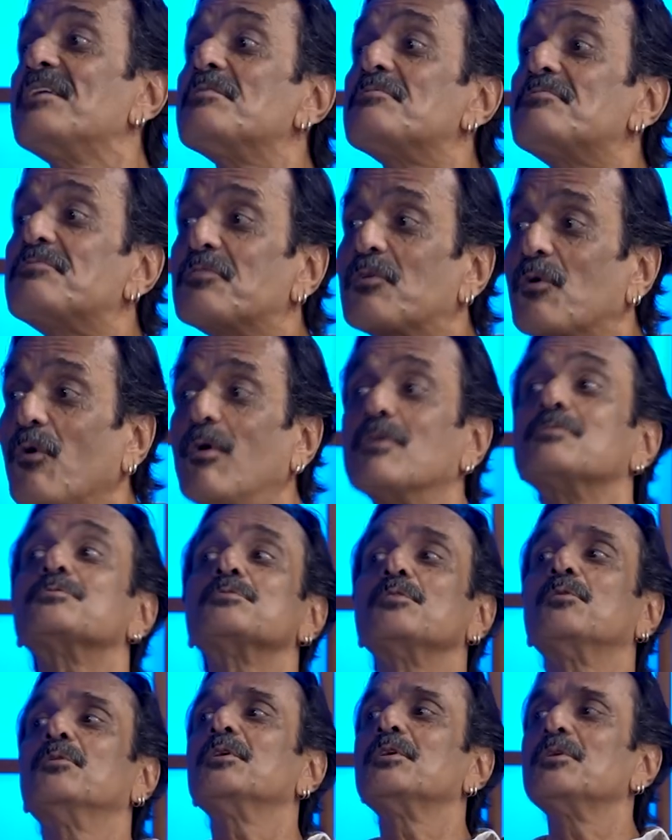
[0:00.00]
of course,
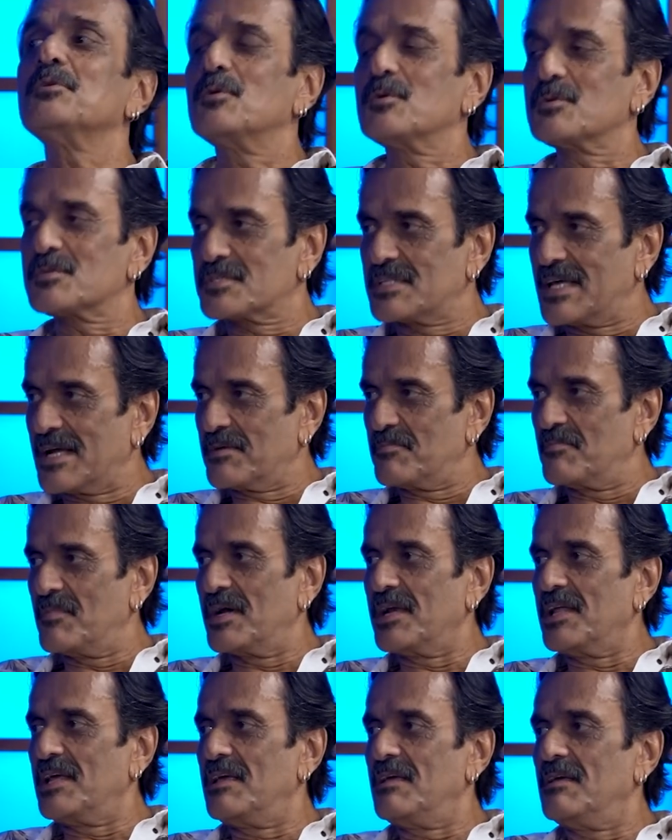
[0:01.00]
you would use that
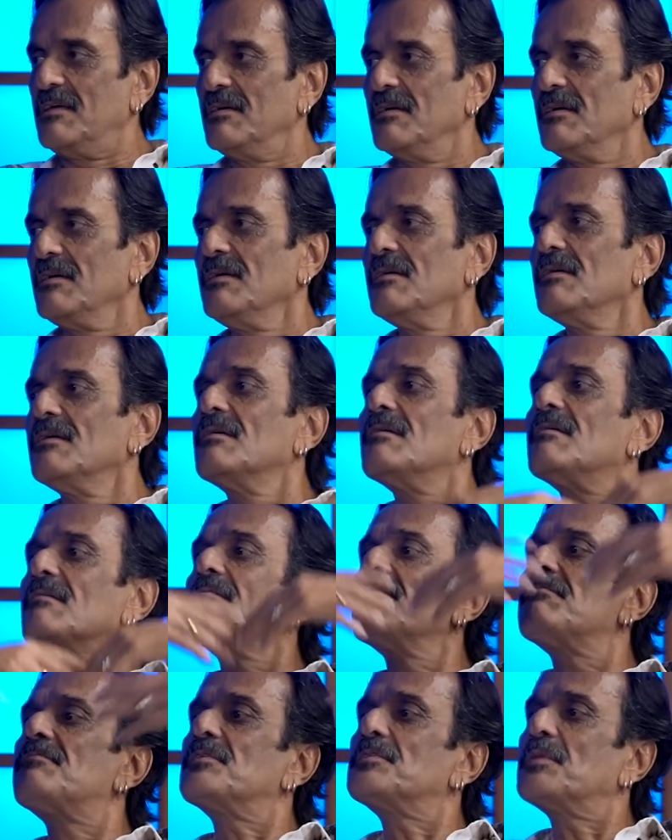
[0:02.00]
money
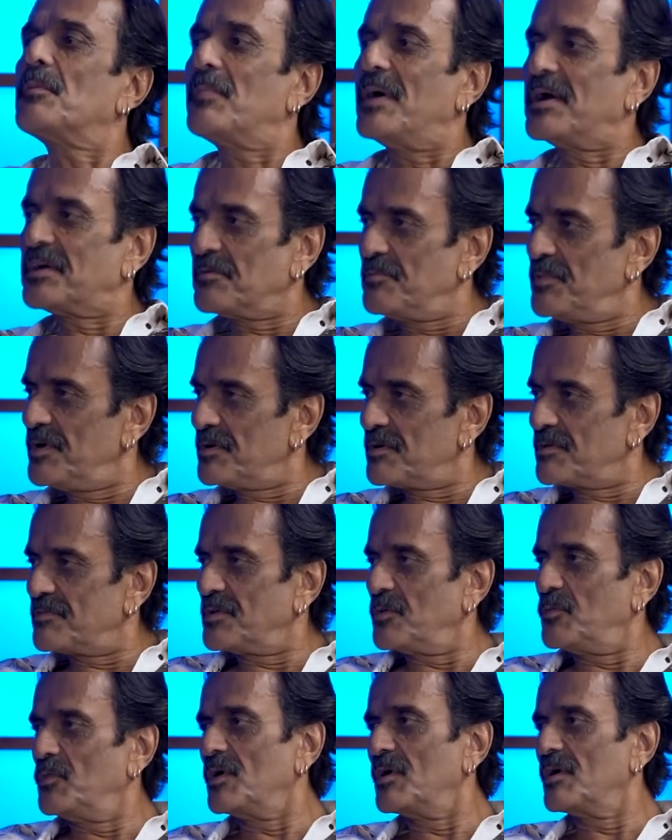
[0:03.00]
for the betterment of
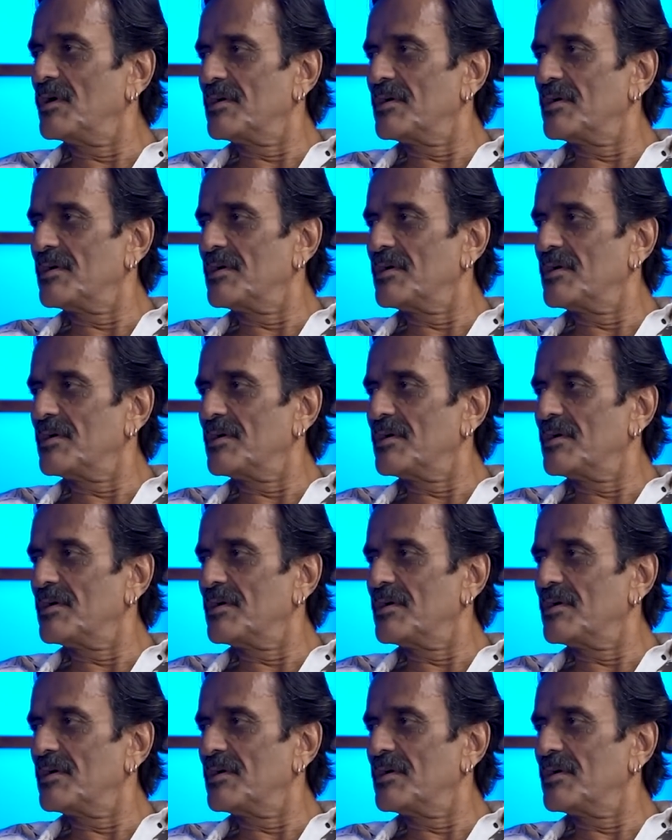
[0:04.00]
the world